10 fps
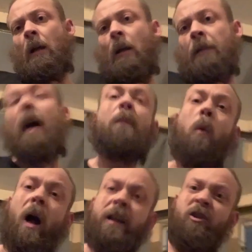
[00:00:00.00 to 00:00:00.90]
Number
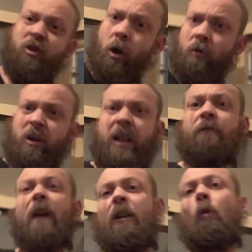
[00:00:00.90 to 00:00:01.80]
one is due to the
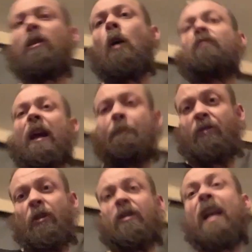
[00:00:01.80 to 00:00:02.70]
record low
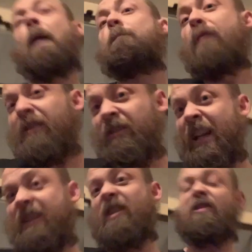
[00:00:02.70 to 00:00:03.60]
temperatures and
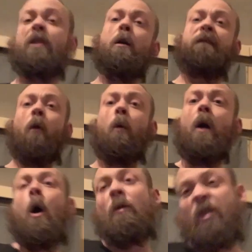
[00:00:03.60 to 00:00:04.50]
unprecedented snowfall,
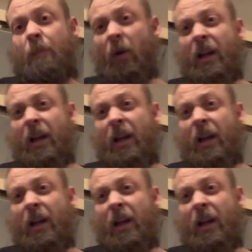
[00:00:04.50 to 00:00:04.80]
which has put a